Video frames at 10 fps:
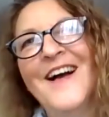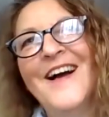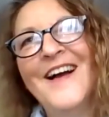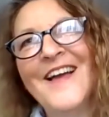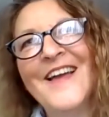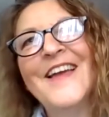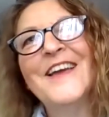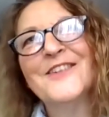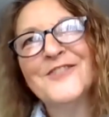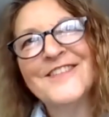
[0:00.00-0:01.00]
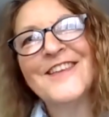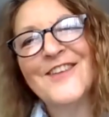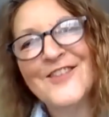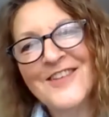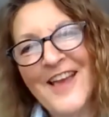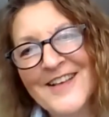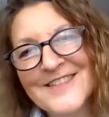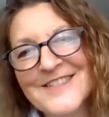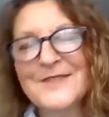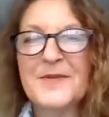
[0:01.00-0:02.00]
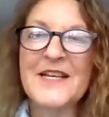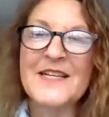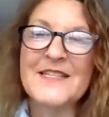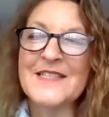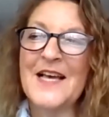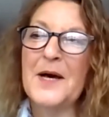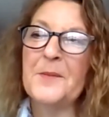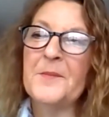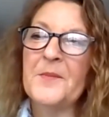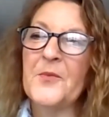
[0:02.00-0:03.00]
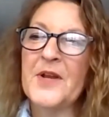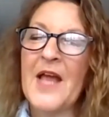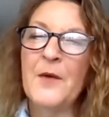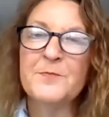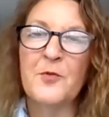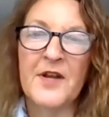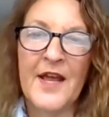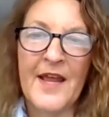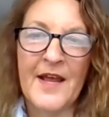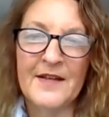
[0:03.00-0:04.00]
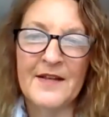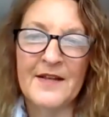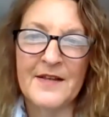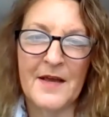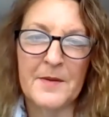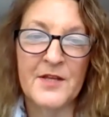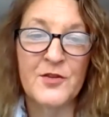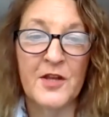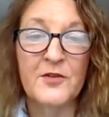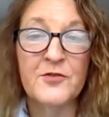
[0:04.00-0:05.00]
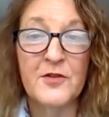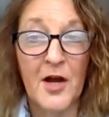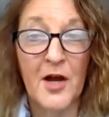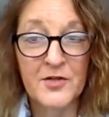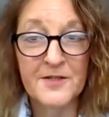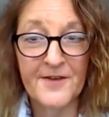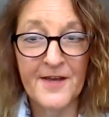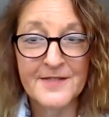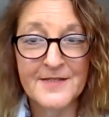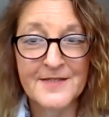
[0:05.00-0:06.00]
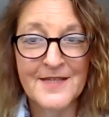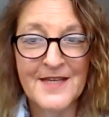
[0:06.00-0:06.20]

Interesting you should ask, because when I was born, I had congenital heart defects.